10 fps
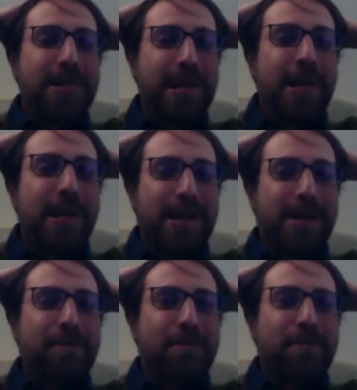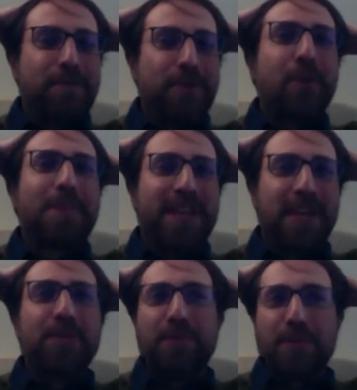um, you know
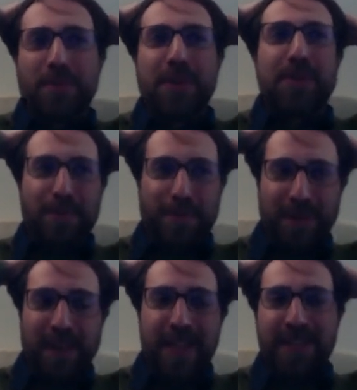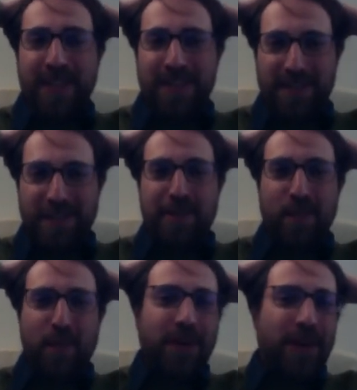being on your own your place and uh, you
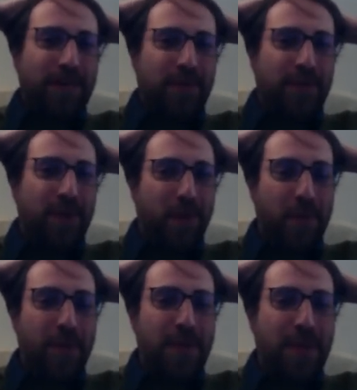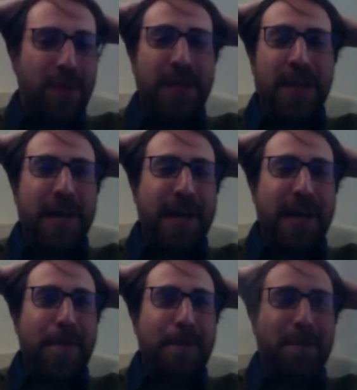know working from home
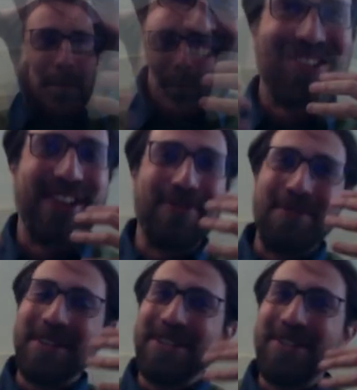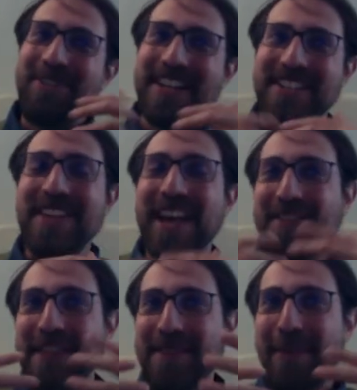um, so it really depends at,
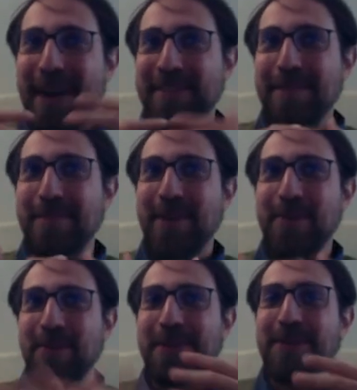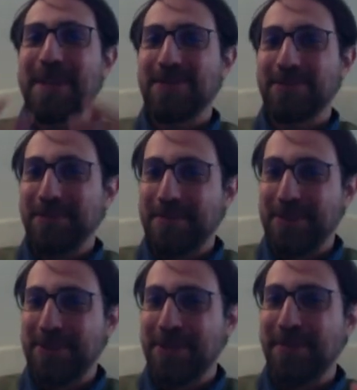at, that at that point it really depends on the
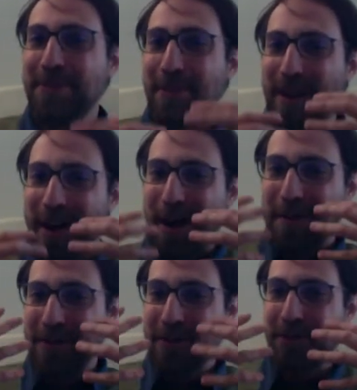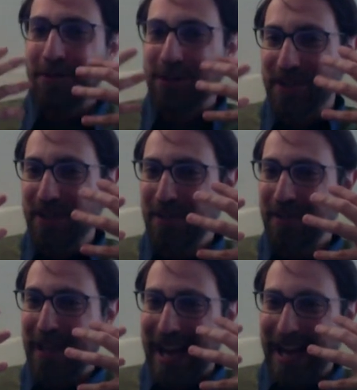person if you are a person who
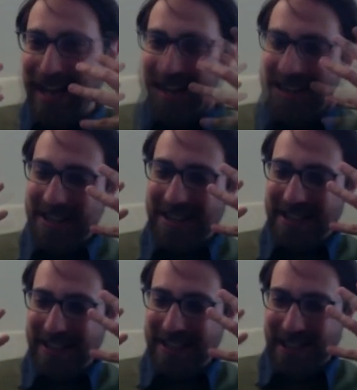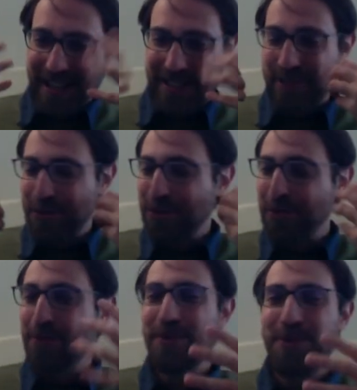still like uh, likes to
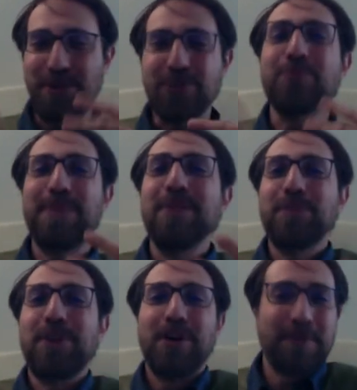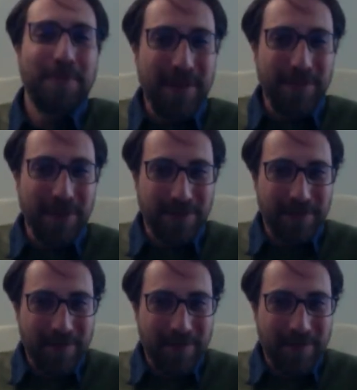you know to be with other people